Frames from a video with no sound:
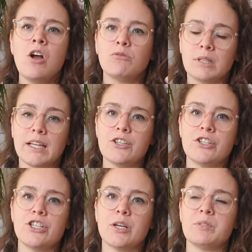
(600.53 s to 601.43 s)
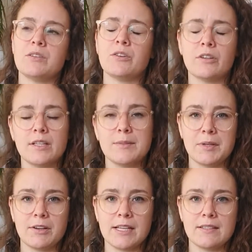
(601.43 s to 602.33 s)
relationships and her
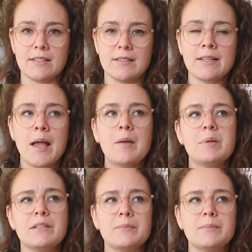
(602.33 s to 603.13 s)
experiences, because